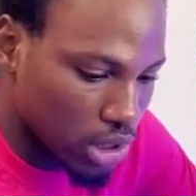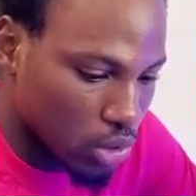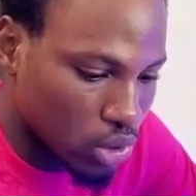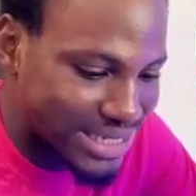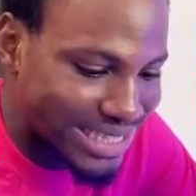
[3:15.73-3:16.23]
to
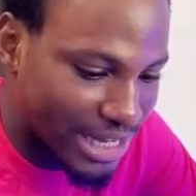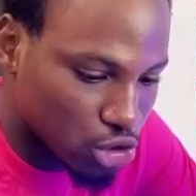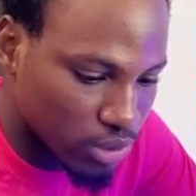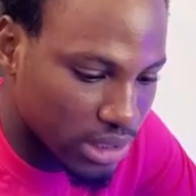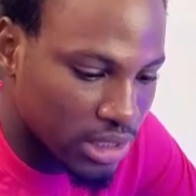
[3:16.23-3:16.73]
click on start
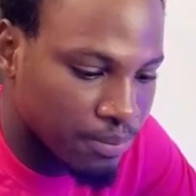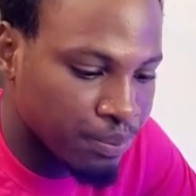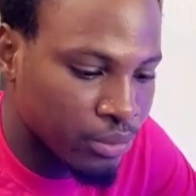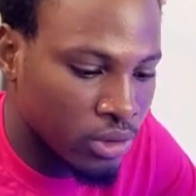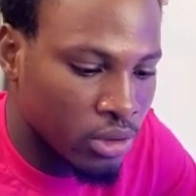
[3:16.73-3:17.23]

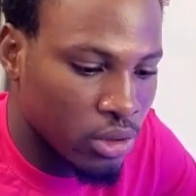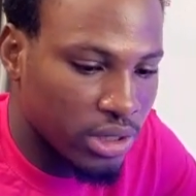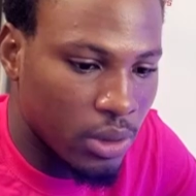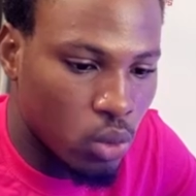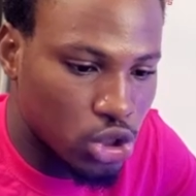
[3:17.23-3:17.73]
trading
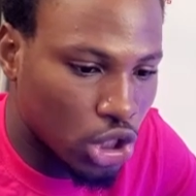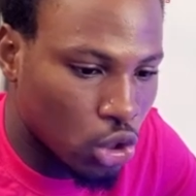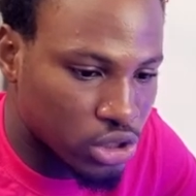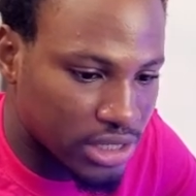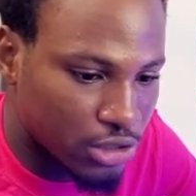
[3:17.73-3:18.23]
okay once you
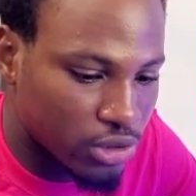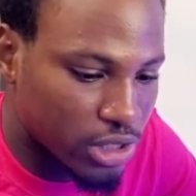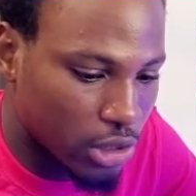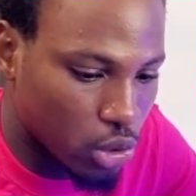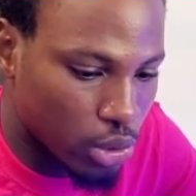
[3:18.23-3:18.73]
click on start
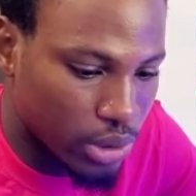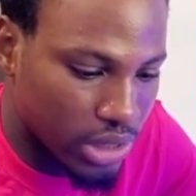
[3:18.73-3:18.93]
trading you're going